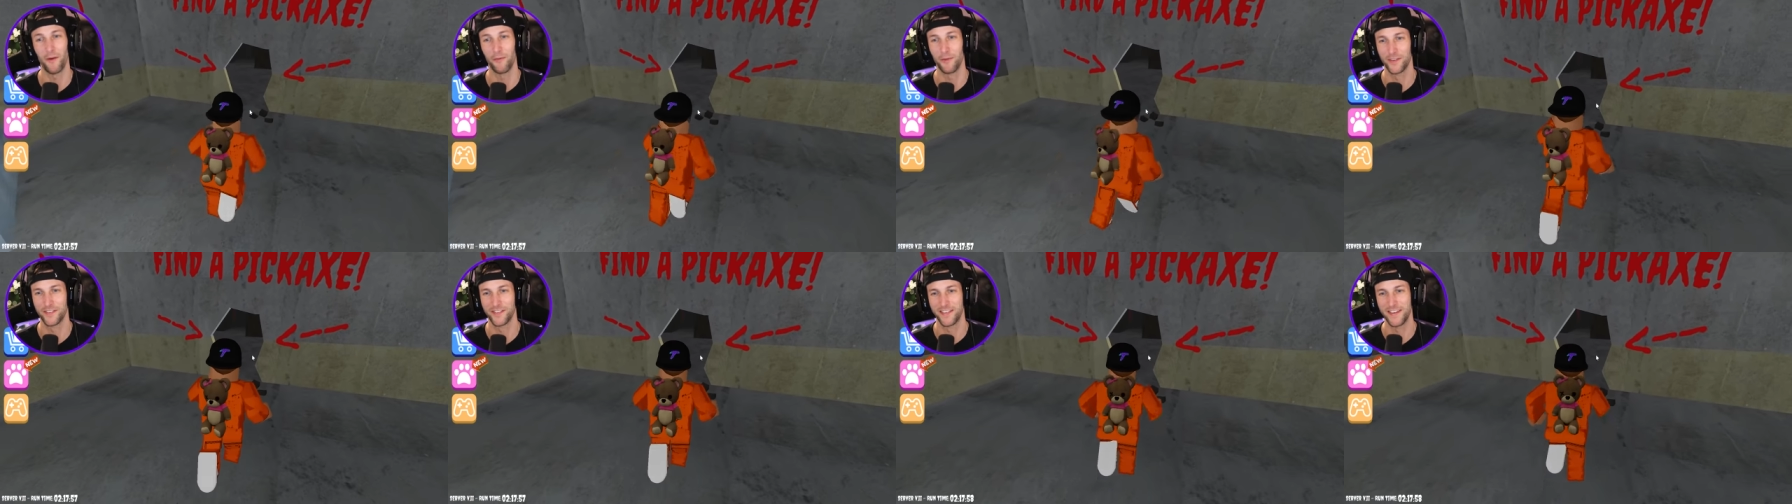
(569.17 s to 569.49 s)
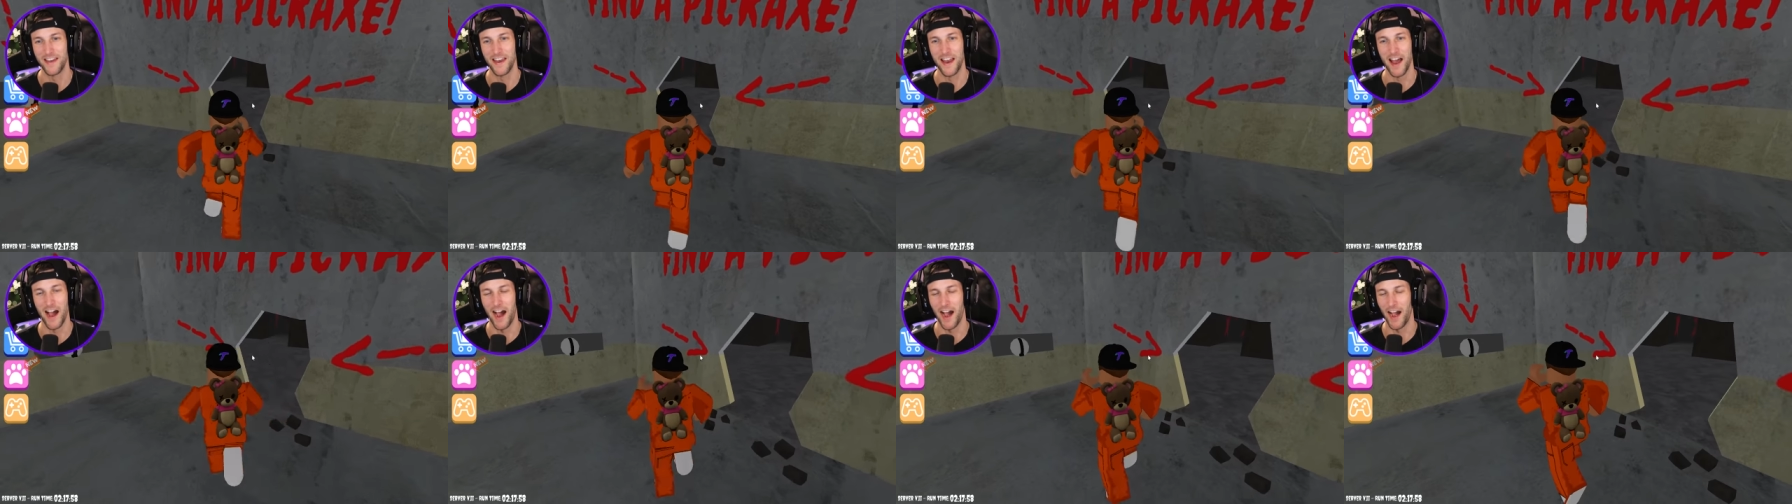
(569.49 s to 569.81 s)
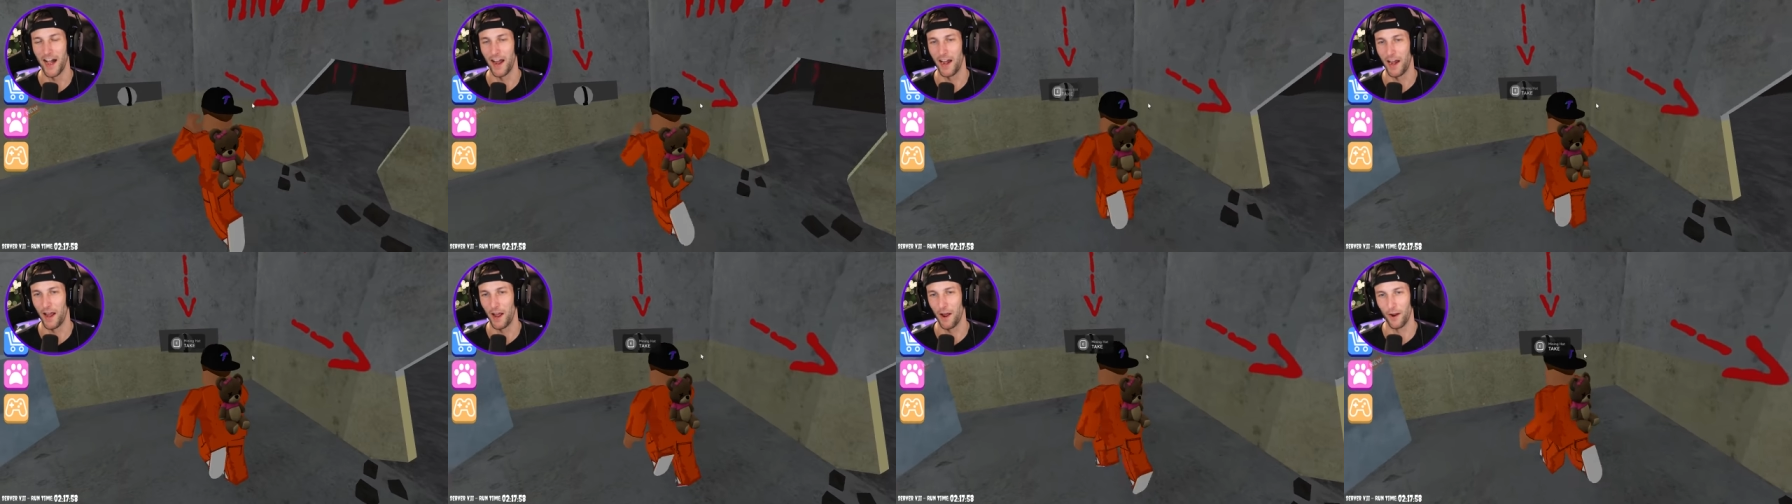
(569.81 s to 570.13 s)
I was
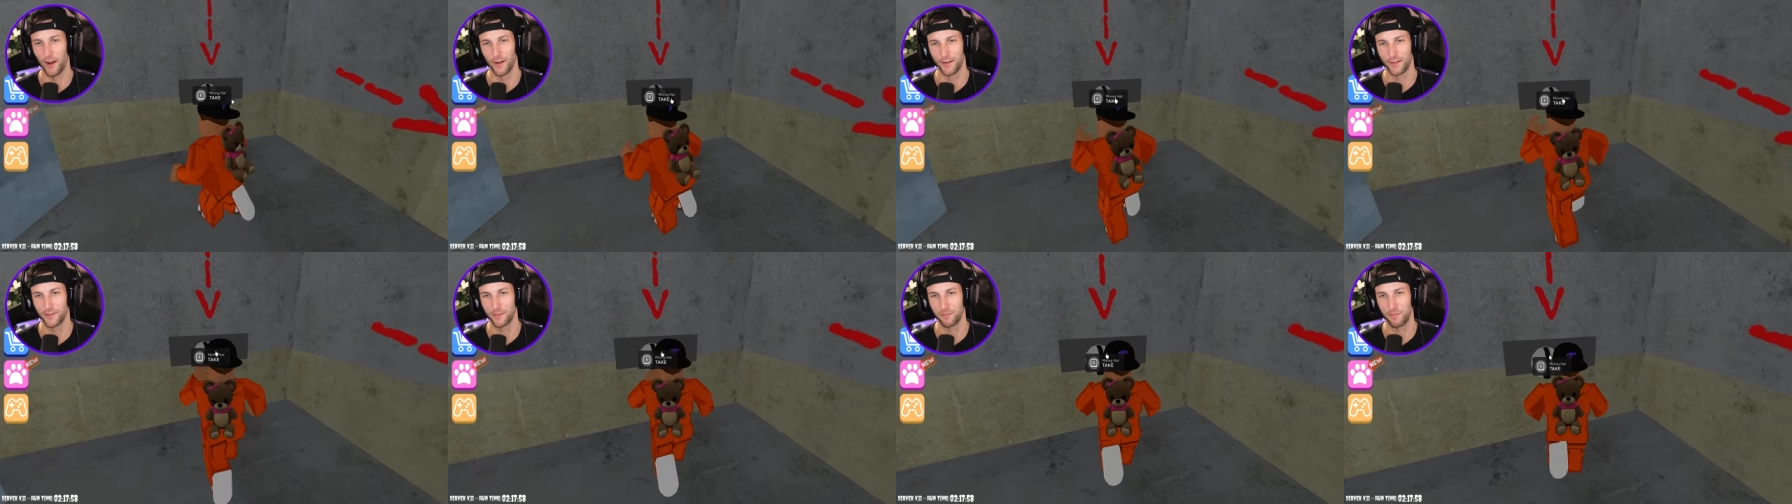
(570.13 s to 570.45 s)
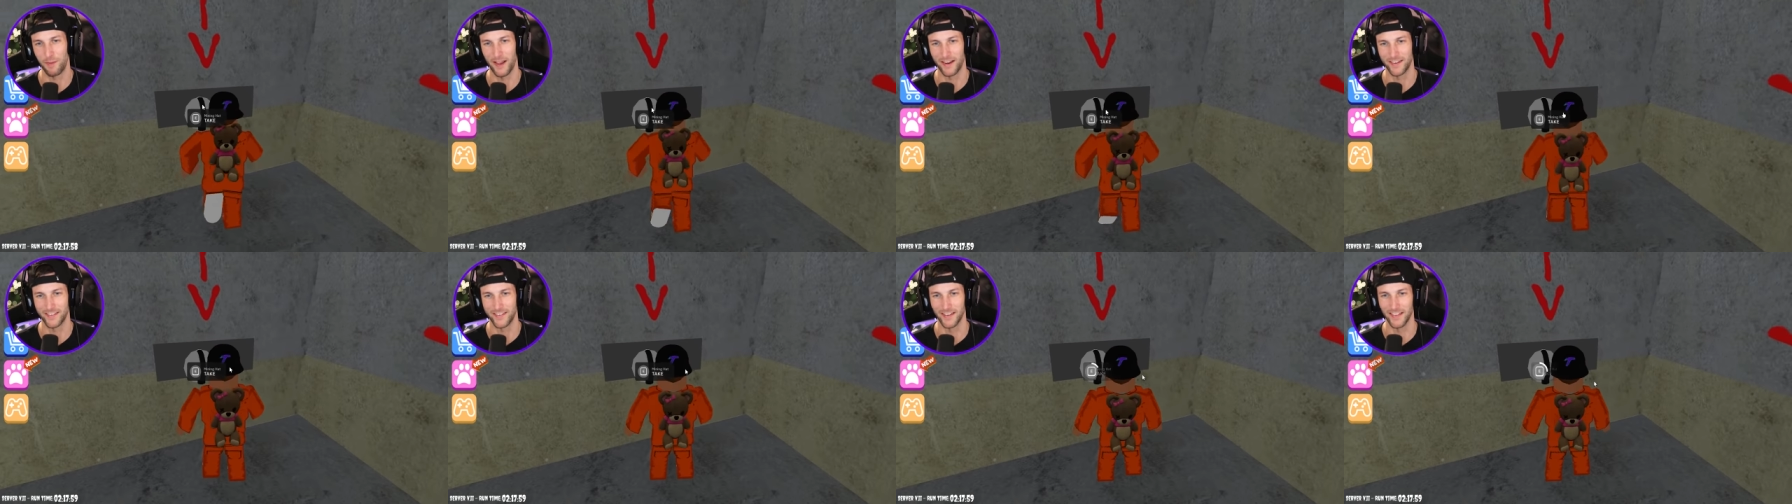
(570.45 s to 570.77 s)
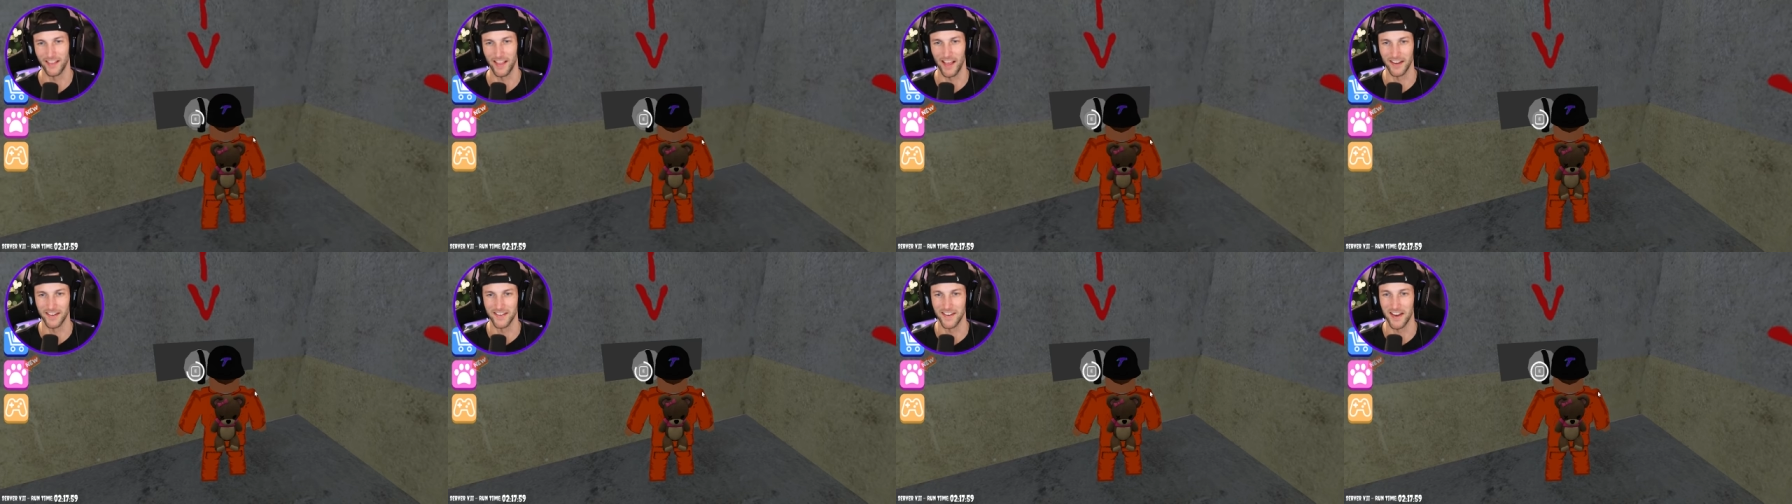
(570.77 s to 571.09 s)
not
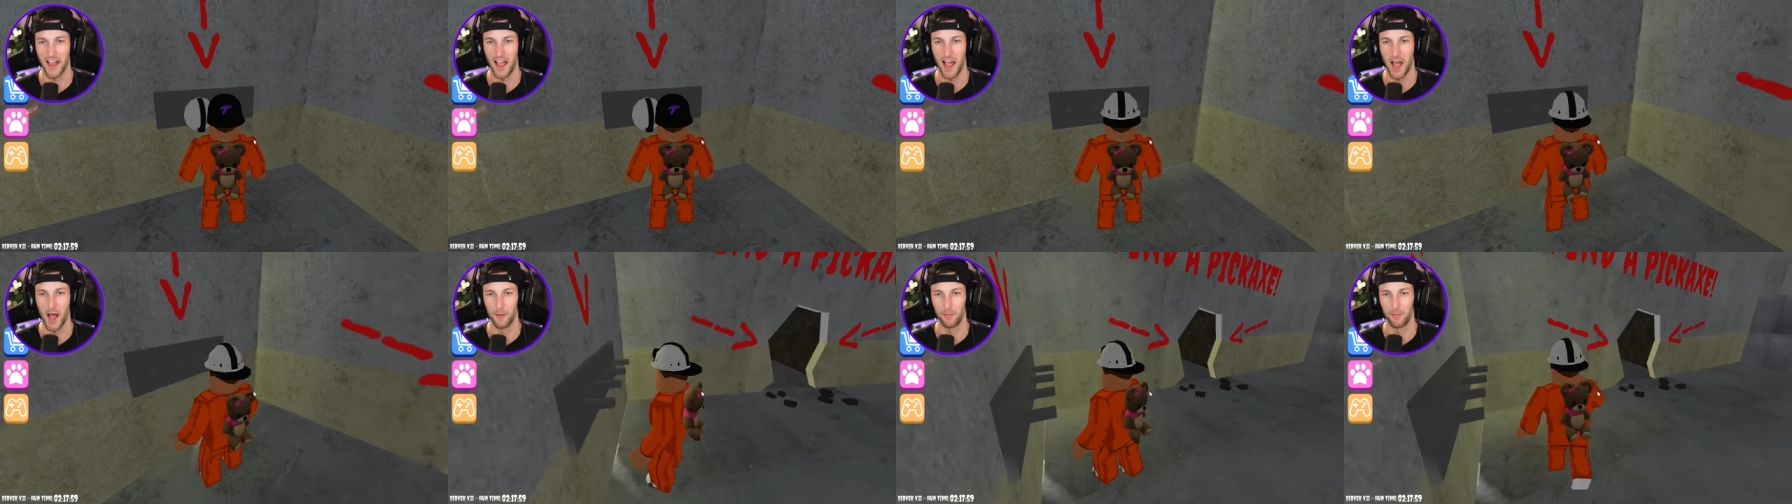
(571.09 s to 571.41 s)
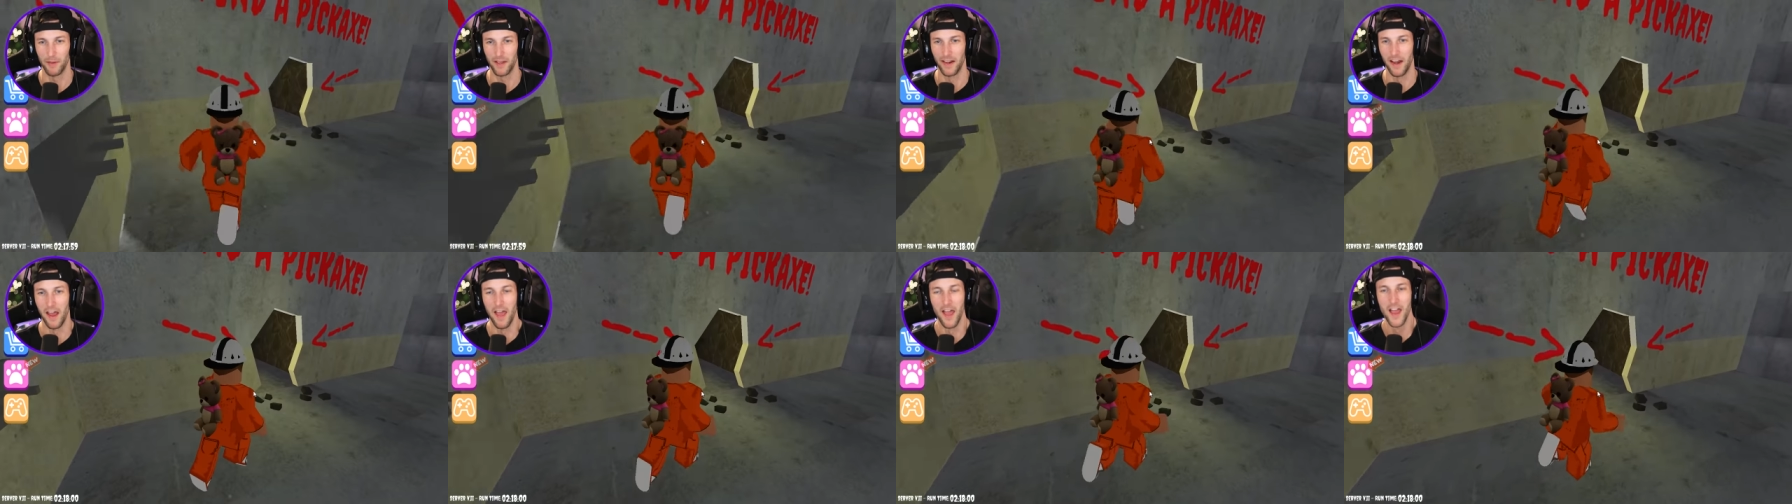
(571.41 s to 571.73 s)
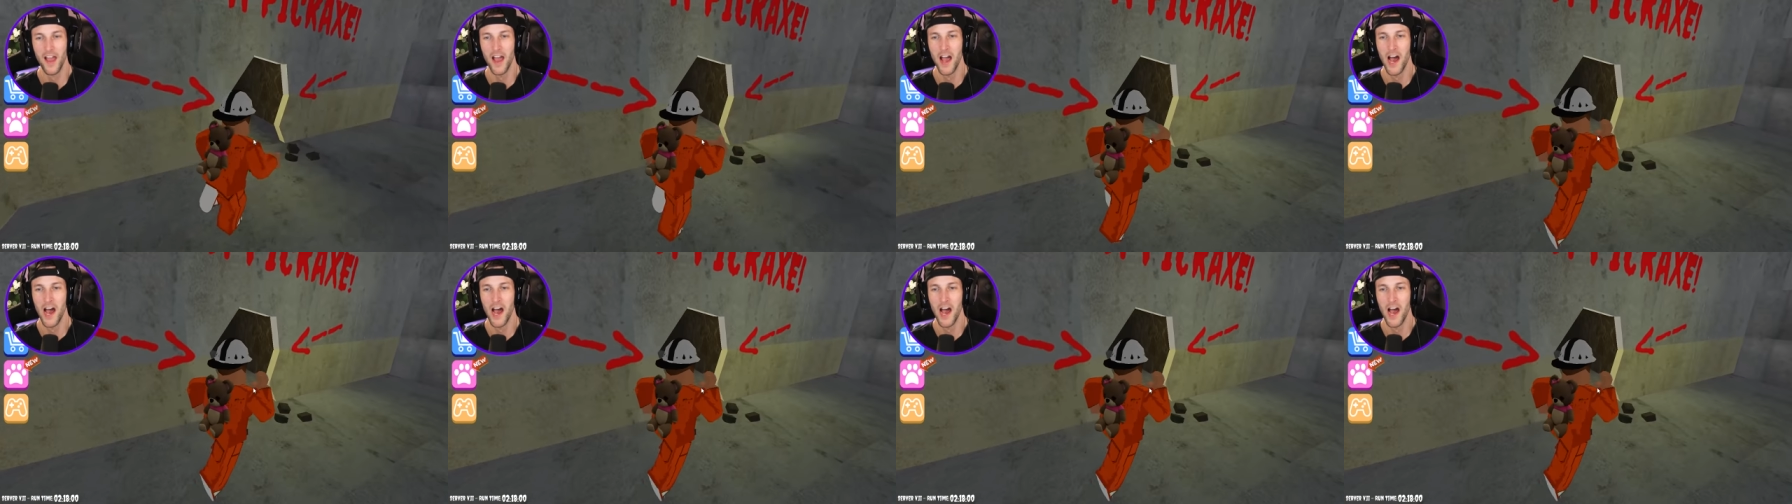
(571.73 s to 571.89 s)
expecting that to happen.